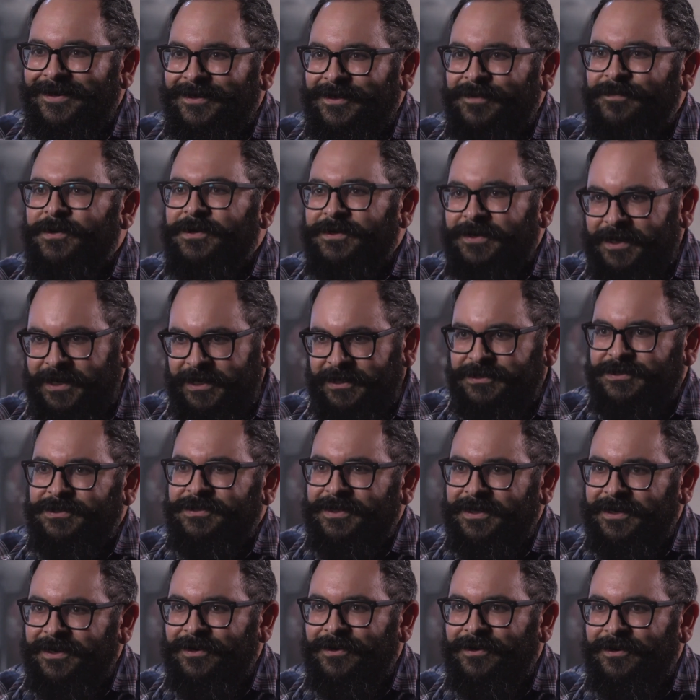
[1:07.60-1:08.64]

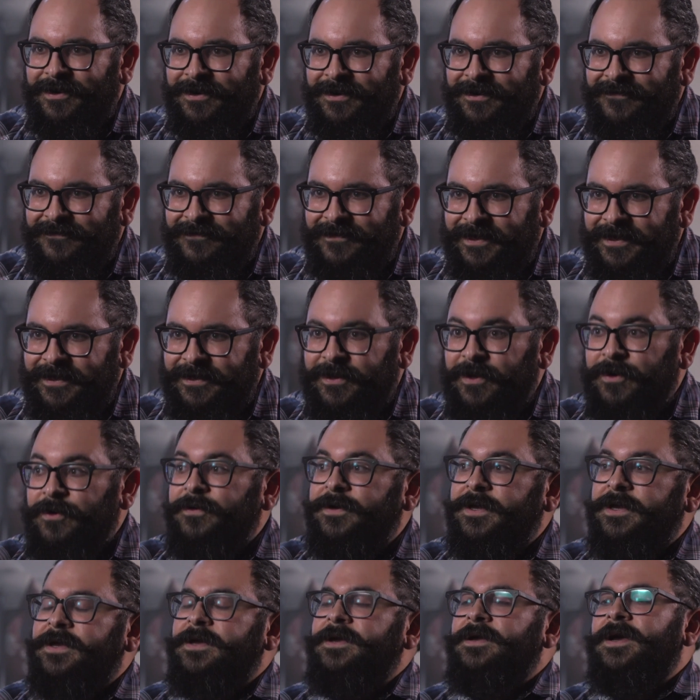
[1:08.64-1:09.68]
communication layer of like,
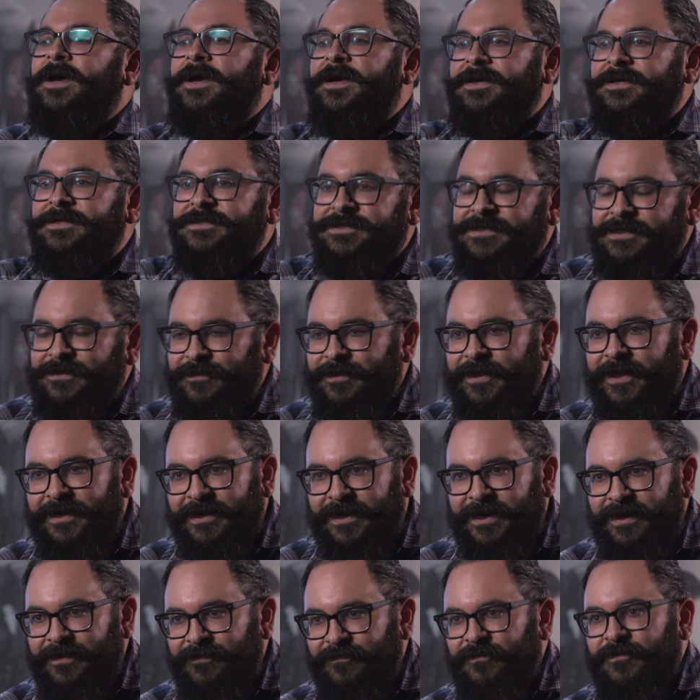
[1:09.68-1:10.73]
okay, I can see where that
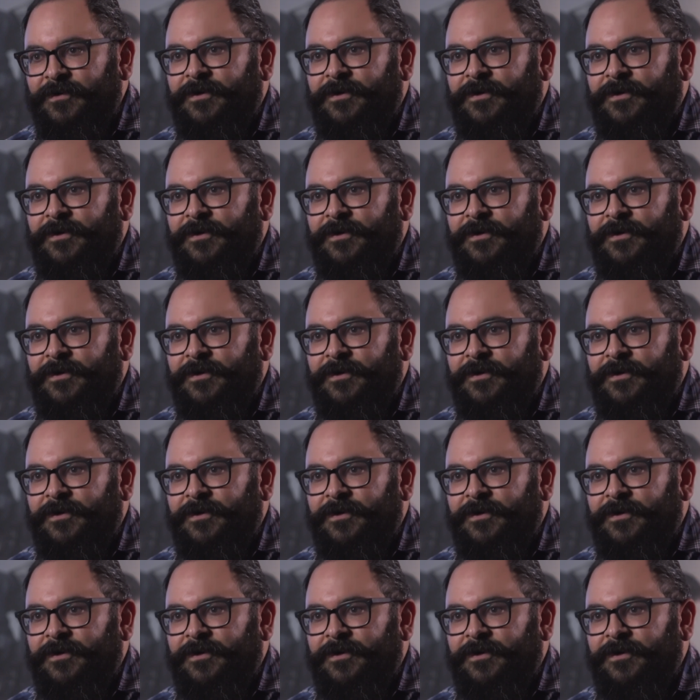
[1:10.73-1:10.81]
came